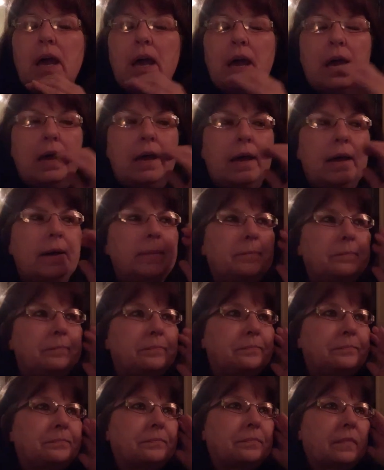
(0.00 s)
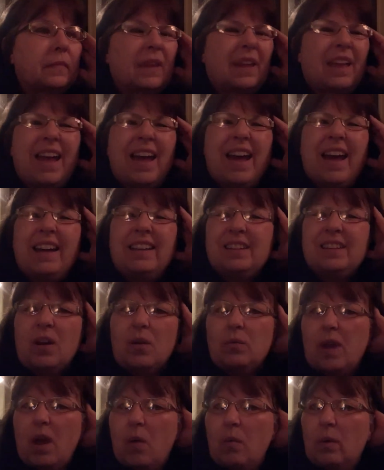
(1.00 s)
I
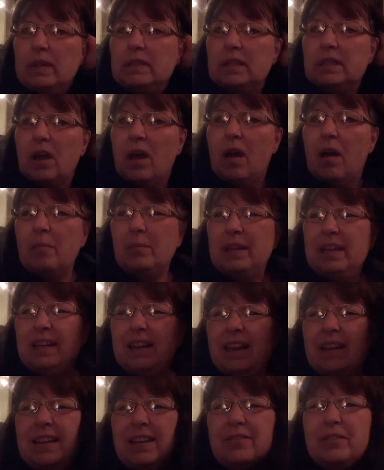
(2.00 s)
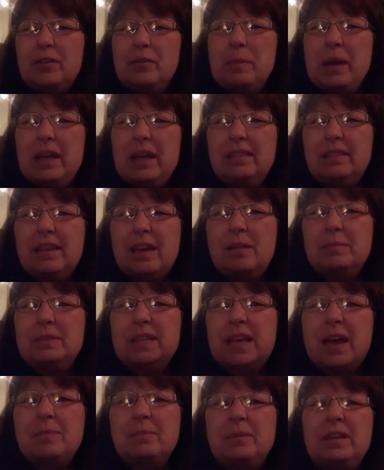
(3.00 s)
don't always comment. I give everybody thumbs
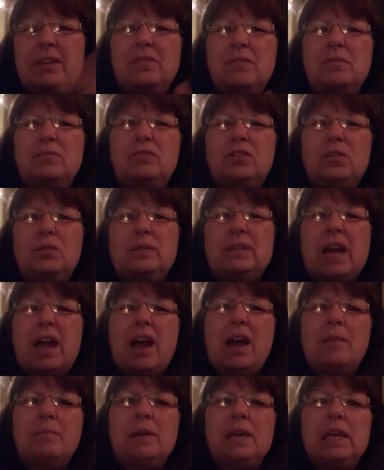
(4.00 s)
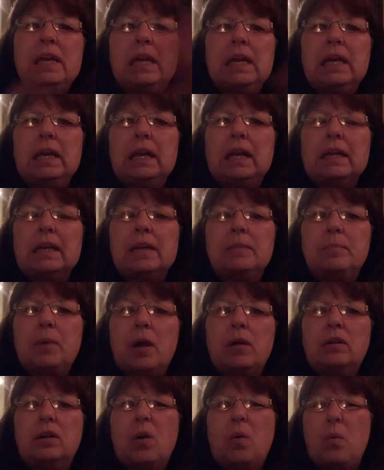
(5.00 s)
up, give them view time, and I keep
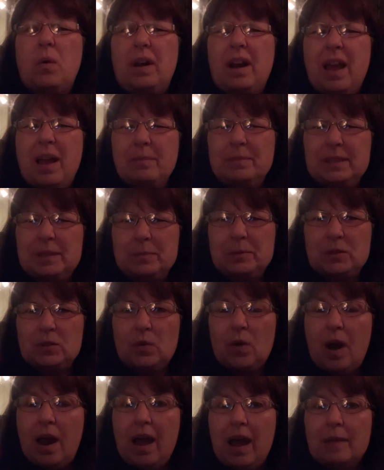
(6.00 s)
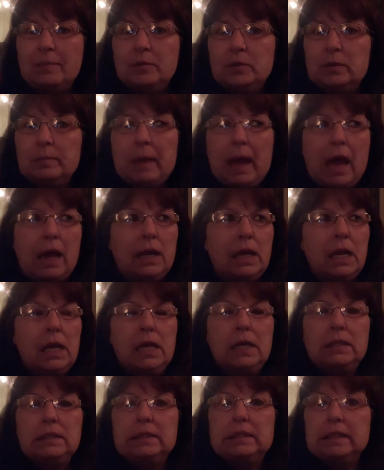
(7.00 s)
on going. I'm subscribed to about
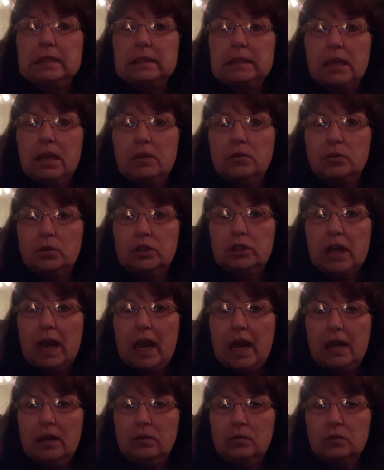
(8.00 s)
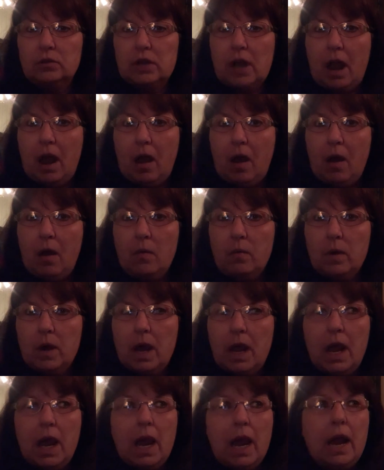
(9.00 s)
600 channels, y'all.
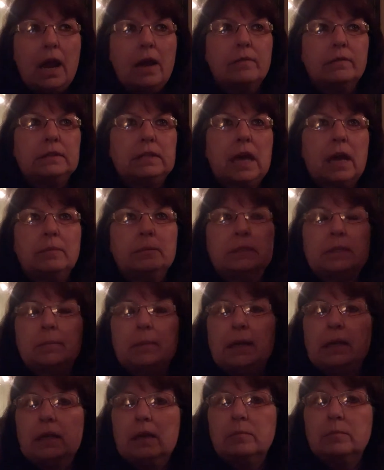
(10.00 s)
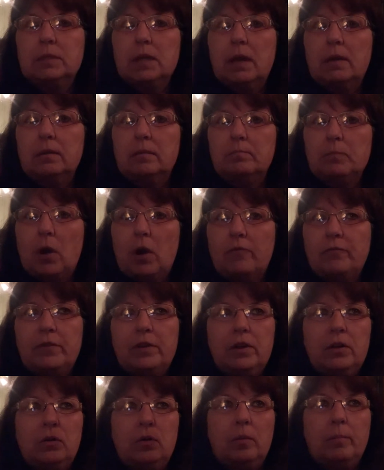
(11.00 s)
Every time somebody comes on
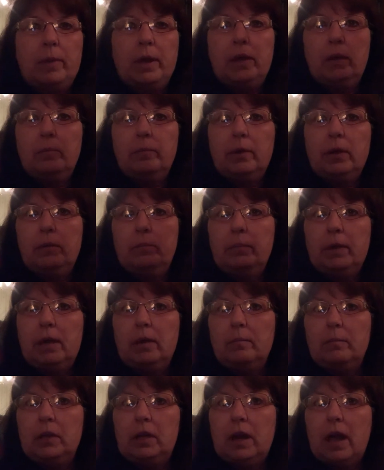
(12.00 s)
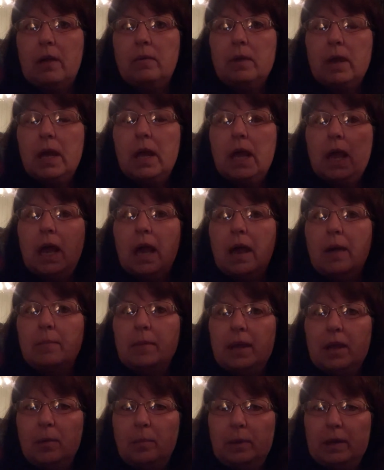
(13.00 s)
Marfugal, boom, boom, boom, you know, I'm
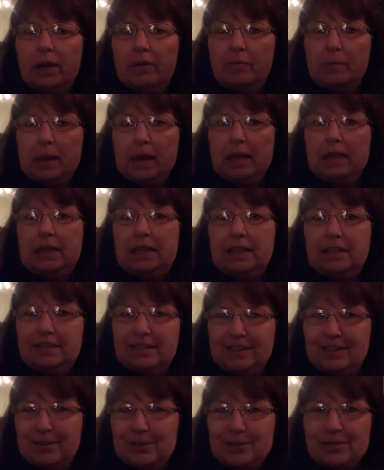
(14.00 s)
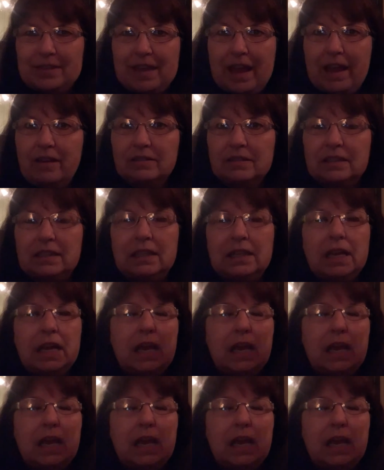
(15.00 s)
helping everybody get to their 1,000.